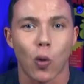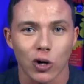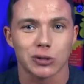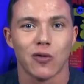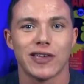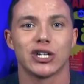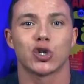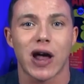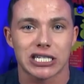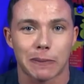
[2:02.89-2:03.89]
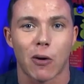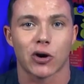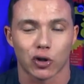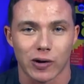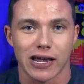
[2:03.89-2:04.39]
a worse movie than Jurassic
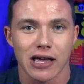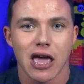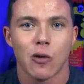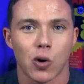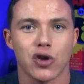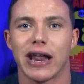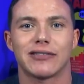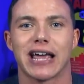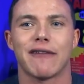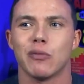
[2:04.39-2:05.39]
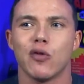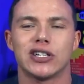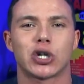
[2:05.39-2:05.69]
Park three, well, you'd have to have a movie